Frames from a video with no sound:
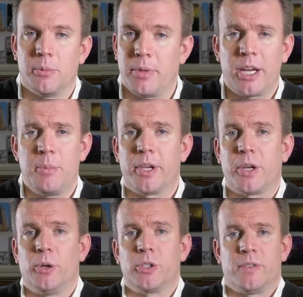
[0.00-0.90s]
and that can be the
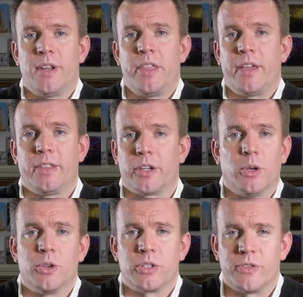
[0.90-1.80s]
culture of anything, the
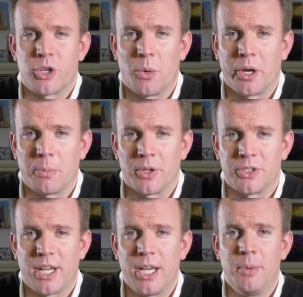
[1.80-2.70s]
culture of showing up on
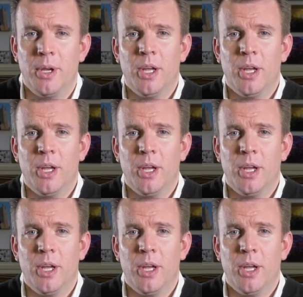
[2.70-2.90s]
time,